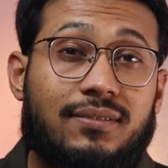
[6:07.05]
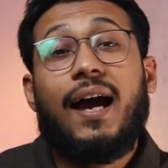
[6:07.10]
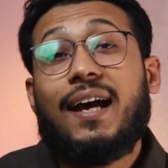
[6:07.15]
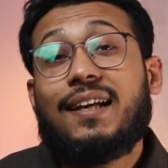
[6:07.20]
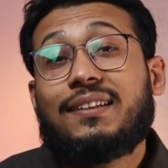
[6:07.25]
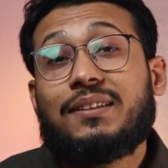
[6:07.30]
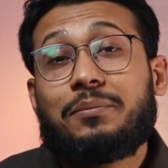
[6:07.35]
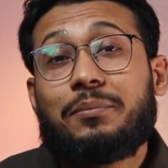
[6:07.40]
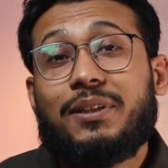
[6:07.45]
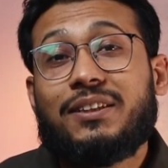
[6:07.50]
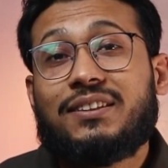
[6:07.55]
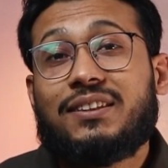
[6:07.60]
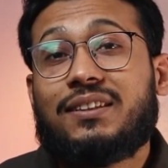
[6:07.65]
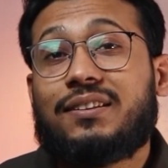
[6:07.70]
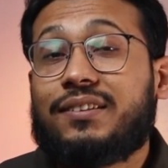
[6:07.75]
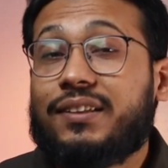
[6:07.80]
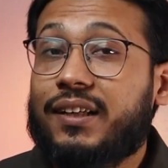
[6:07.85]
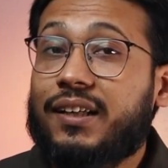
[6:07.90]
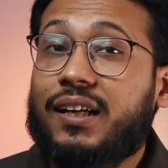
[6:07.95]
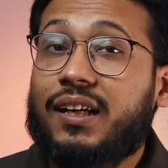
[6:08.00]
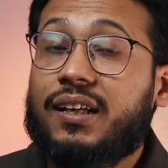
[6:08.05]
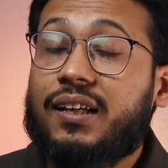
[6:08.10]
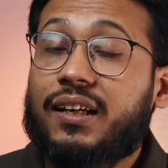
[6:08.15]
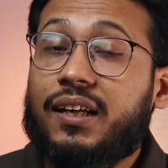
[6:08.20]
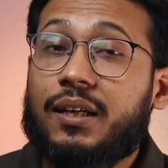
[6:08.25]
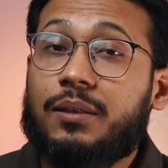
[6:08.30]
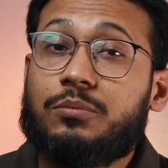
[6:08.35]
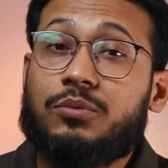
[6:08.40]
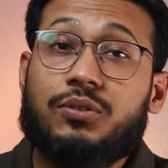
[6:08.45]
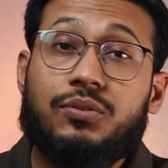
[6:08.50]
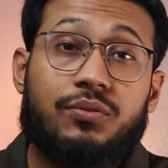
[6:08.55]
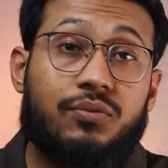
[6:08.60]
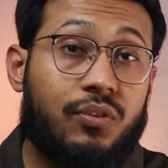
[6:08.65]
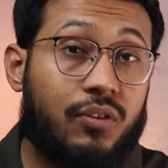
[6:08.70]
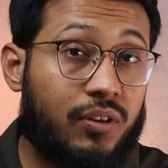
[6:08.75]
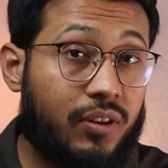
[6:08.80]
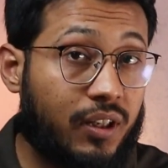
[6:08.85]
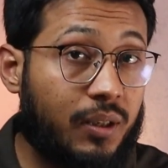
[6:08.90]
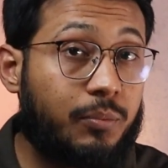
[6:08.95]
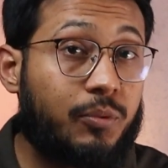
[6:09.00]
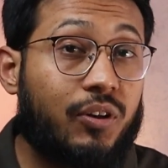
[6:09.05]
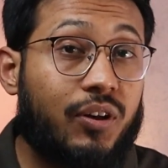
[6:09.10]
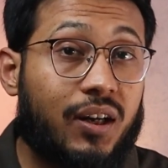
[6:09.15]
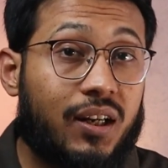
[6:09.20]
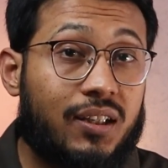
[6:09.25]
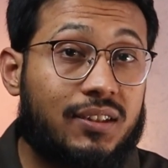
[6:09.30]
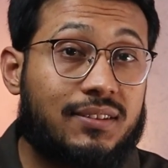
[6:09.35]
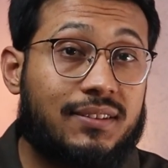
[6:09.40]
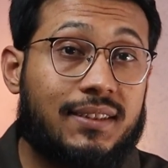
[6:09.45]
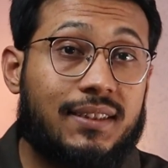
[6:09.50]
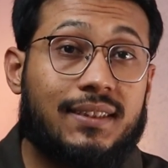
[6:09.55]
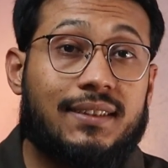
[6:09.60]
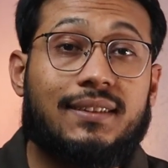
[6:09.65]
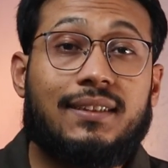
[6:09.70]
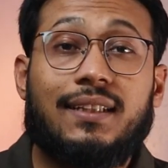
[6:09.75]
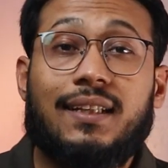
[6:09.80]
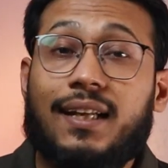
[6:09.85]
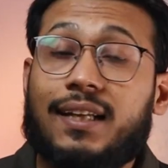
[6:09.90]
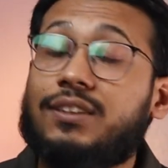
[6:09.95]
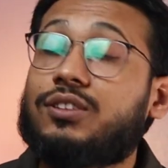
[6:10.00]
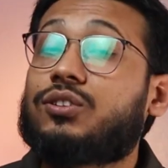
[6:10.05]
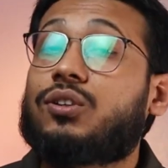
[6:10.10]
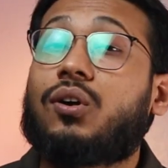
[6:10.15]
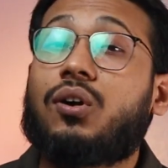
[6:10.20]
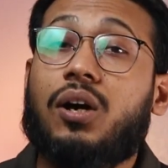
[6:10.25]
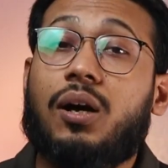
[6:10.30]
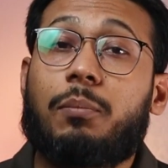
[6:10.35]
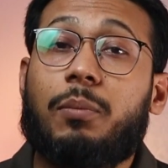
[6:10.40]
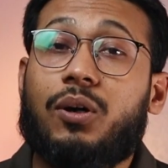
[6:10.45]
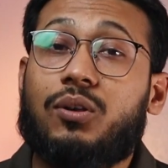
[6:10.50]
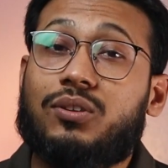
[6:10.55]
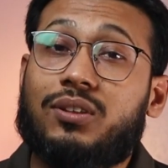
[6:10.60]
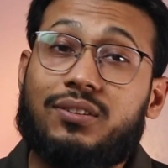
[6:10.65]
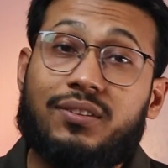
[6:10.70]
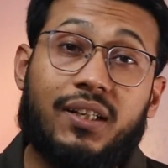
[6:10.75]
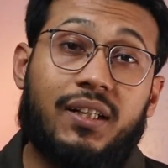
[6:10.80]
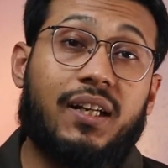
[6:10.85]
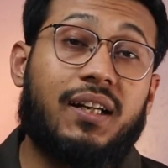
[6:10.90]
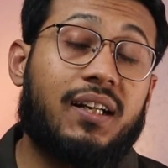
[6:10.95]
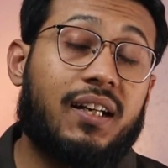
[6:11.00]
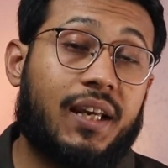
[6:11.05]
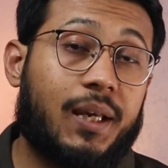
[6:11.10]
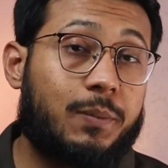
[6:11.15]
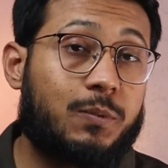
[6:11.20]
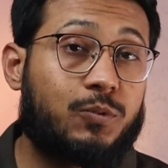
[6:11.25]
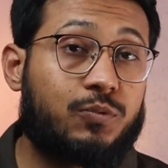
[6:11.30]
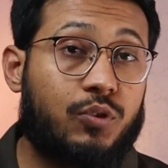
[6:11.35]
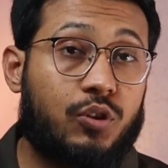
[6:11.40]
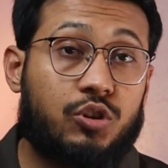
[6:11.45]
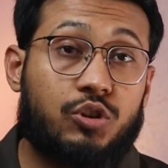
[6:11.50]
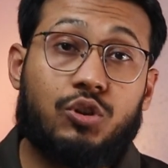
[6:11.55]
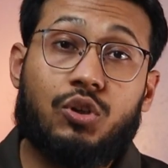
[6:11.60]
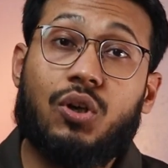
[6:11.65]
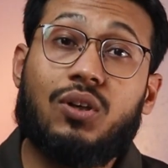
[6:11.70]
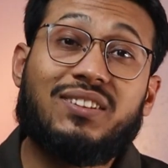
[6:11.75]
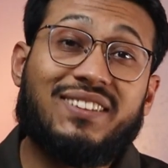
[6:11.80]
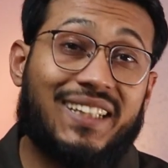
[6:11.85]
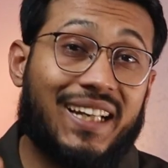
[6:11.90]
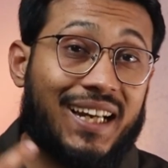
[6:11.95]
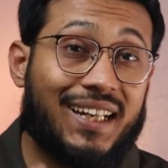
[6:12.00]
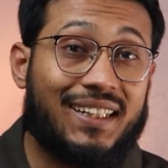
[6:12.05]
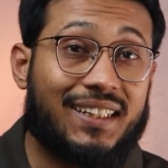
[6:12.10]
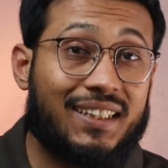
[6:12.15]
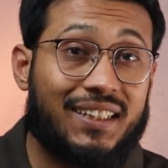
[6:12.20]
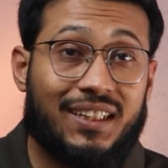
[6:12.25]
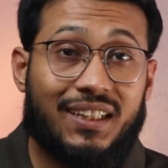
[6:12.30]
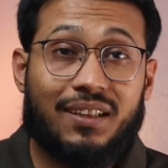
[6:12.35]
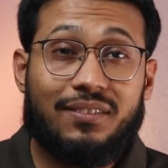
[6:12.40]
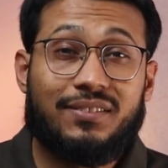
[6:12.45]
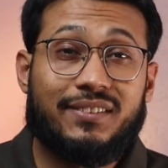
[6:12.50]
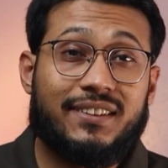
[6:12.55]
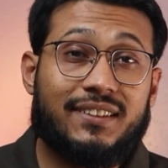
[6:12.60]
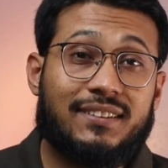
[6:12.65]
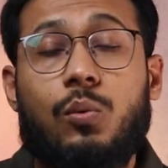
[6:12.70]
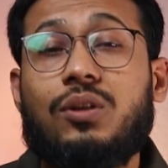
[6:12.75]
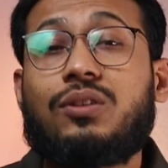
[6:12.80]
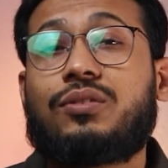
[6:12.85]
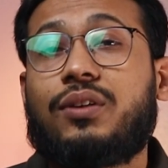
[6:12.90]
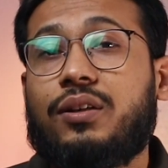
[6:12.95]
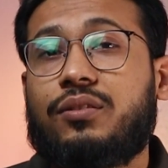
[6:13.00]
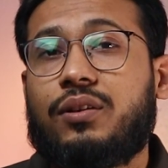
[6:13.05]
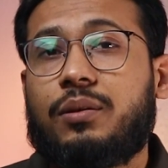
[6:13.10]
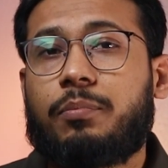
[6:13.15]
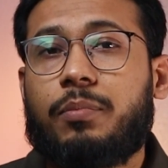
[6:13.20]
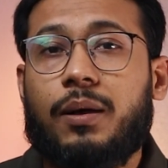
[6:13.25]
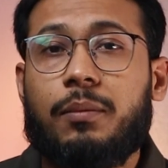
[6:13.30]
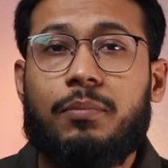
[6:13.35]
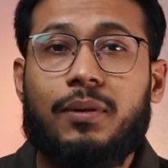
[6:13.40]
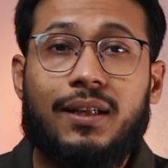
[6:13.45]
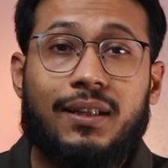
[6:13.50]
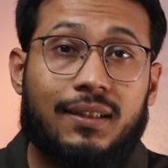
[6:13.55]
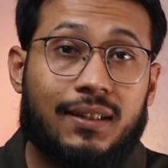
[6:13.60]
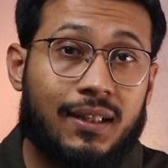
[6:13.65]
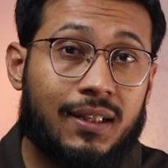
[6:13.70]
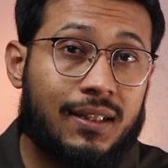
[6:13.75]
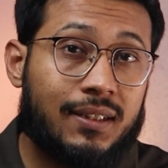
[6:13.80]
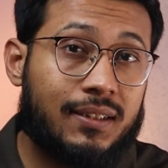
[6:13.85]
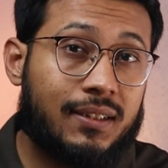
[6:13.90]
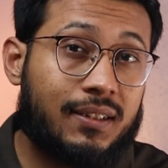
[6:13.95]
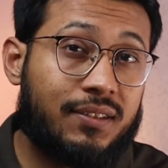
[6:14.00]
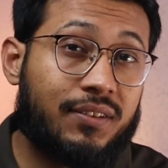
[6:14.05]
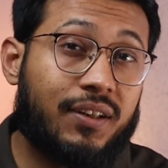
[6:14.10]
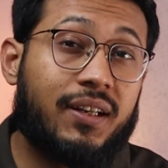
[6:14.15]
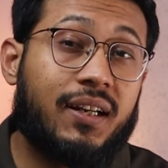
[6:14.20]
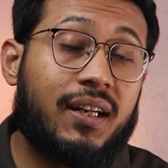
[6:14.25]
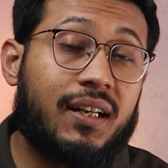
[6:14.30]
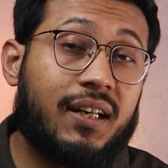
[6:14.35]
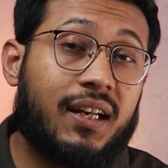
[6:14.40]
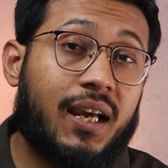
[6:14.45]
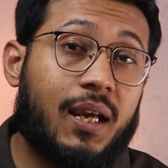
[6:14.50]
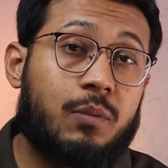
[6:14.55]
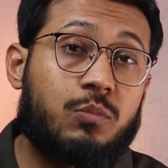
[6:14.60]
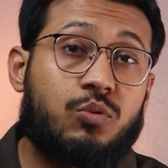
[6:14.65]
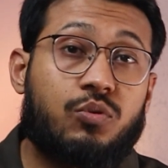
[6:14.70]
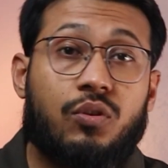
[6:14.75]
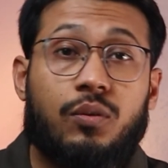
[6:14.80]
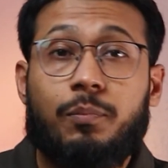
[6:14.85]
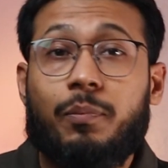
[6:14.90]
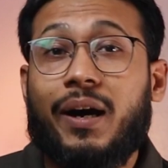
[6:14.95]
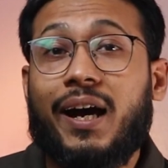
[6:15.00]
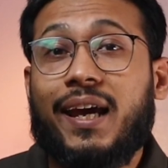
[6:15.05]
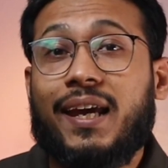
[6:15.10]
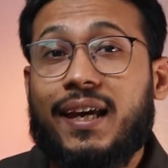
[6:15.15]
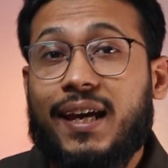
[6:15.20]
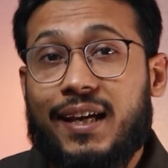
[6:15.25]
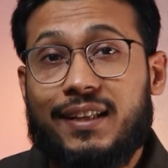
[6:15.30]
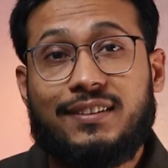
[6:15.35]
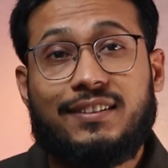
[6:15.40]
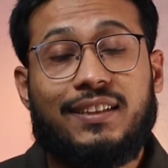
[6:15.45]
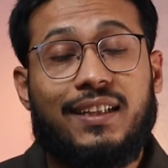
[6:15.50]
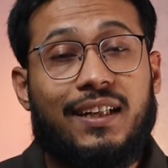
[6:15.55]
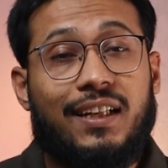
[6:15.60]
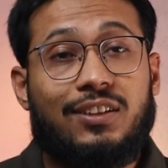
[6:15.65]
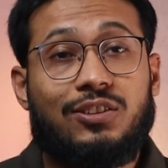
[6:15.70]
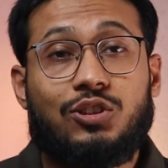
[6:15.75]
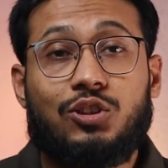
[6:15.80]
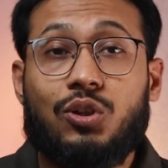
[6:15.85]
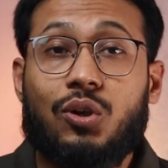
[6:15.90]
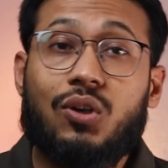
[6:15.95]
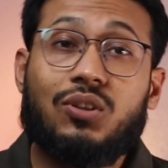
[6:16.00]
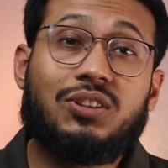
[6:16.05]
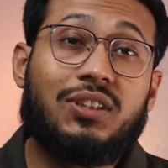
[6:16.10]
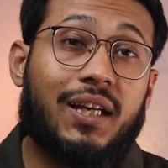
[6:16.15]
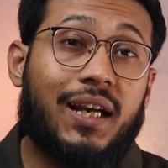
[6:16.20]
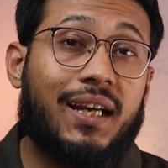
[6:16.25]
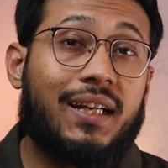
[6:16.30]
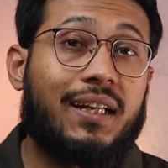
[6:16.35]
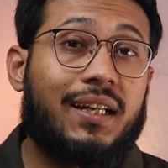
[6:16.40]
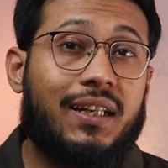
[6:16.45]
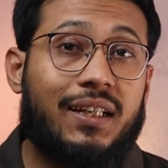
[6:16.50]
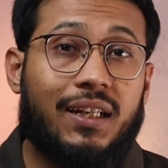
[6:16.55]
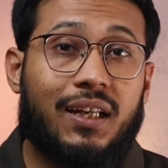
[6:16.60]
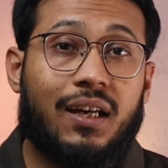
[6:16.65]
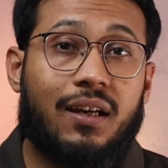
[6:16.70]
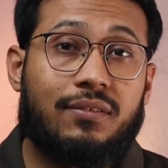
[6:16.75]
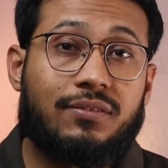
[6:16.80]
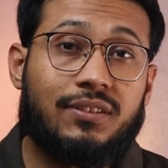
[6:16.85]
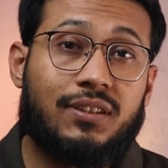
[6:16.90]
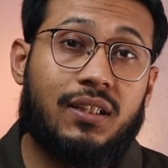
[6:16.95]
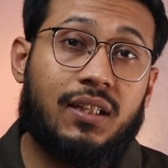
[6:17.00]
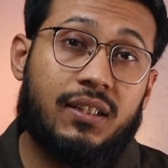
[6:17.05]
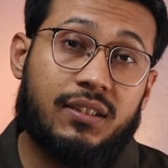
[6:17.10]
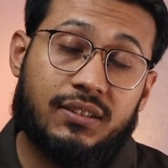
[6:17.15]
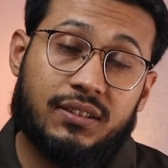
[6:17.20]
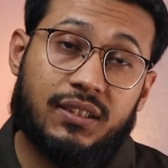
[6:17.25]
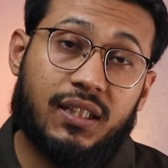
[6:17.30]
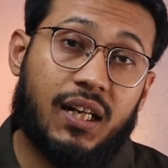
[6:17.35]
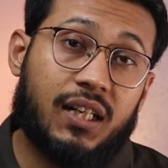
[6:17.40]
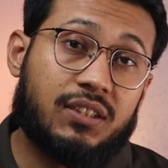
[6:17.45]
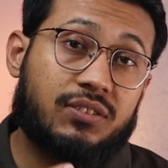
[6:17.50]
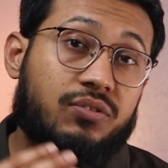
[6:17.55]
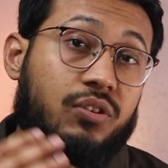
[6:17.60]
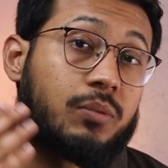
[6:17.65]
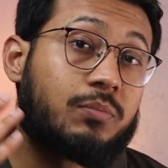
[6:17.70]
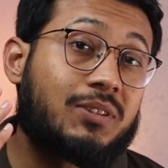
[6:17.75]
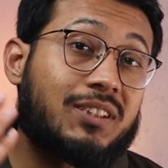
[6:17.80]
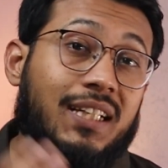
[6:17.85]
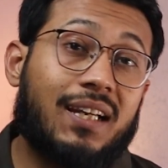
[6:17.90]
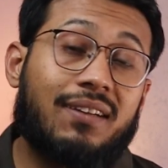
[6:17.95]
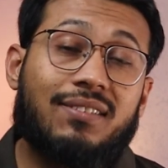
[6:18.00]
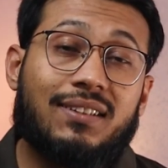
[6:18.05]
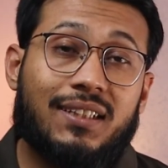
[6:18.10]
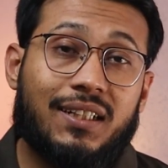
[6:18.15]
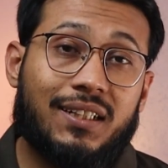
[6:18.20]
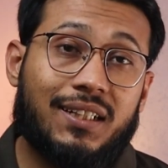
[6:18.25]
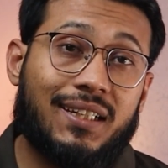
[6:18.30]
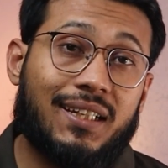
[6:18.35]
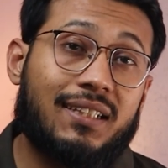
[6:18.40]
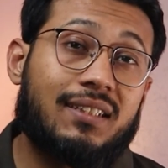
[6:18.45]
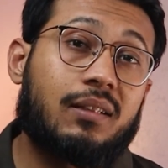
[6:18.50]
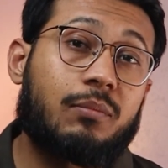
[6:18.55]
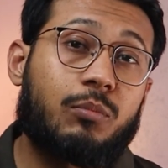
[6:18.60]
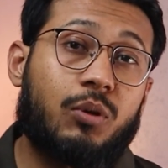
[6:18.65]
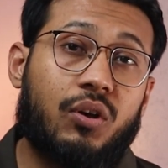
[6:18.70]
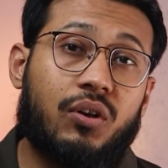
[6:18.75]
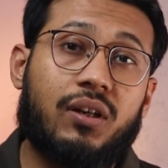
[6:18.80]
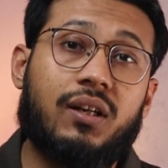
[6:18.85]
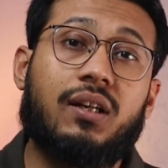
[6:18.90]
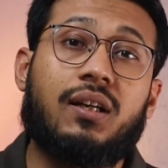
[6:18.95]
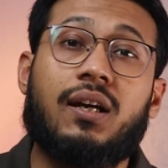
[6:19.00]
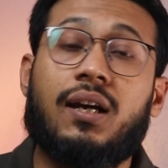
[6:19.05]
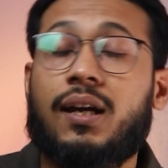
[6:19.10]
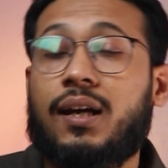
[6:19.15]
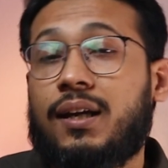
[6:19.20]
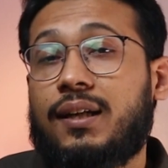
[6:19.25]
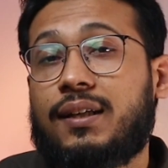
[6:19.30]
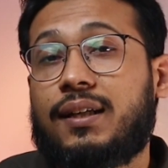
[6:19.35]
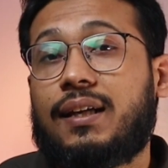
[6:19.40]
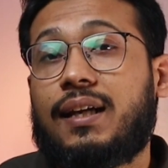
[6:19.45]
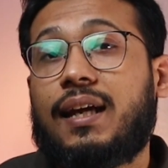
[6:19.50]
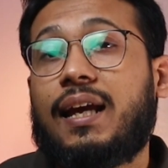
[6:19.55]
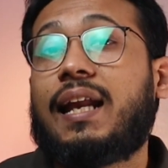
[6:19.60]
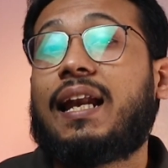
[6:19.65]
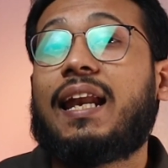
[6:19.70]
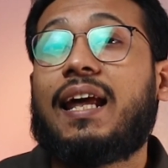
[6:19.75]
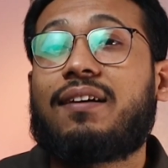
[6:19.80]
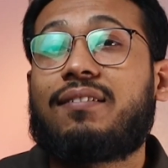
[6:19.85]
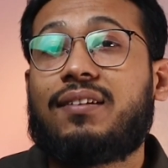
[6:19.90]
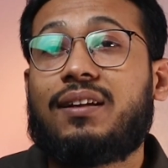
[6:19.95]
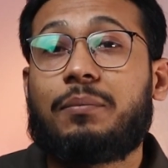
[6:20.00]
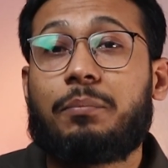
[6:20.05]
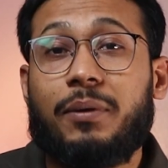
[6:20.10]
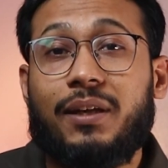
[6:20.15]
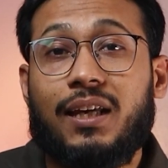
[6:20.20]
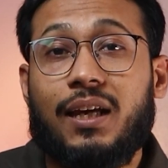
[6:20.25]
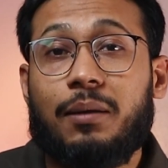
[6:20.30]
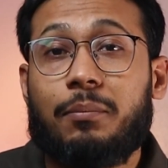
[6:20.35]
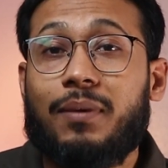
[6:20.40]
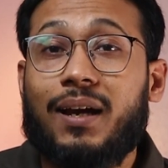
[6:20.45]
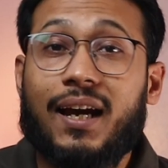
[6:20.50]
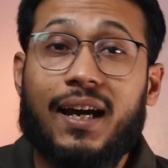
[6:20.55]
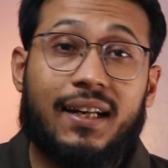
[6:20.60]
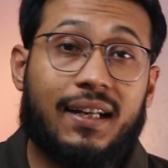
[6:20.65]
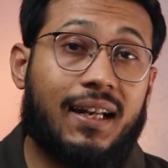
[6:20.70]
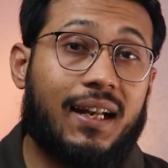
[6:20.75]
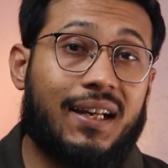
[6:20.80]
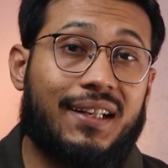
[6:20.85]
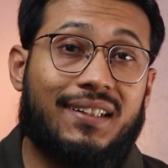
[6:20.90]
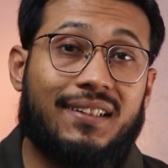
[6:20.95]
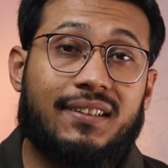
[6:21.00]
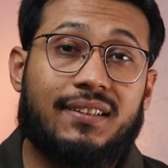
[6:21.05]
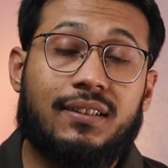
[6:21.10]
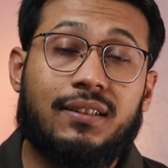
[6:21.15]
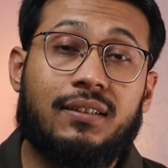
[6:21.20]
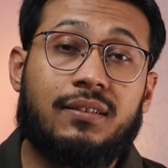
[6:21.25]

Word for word: As I mentioned, trading times for cryptocurrencies, let's talk about the trading times for stocks and E T Fs. With Trade Republic, the trading times for buying and selling stocks and E T Fs starts from seven thirty in the morning till eleven p m at night.